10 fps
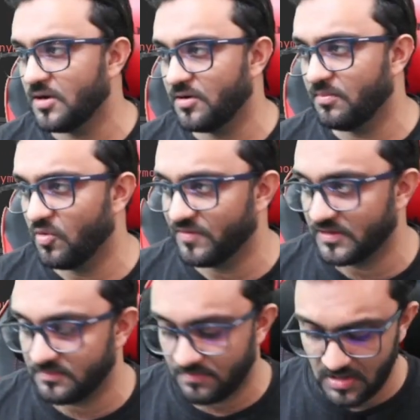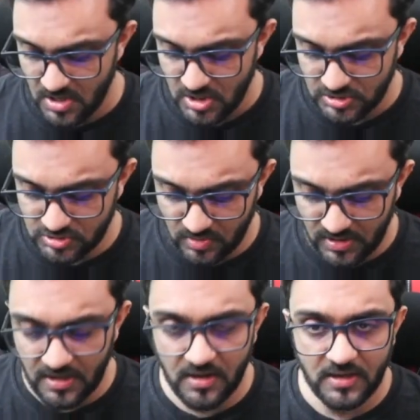remove it so
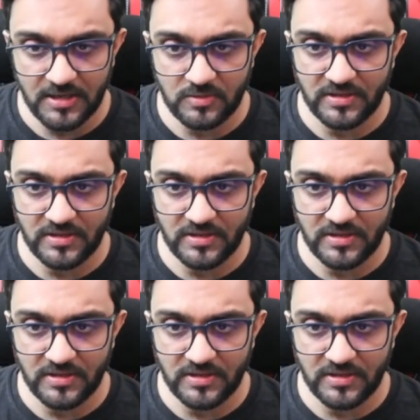here it will